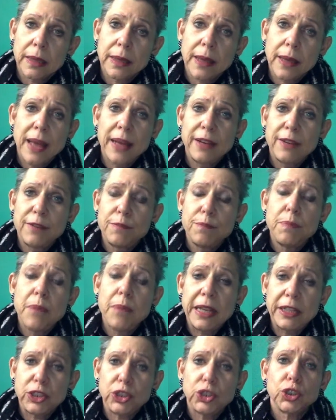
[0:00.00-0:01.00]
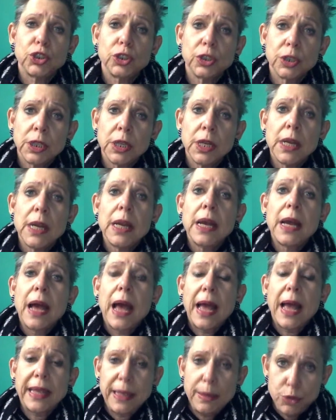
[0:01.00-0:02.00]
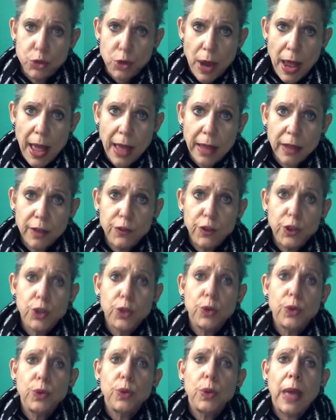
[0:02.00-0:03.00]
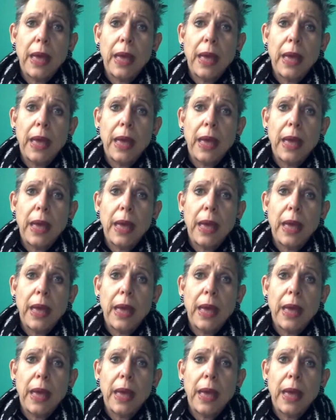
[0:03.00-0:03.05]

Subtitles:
kind of make sure I keep track of you.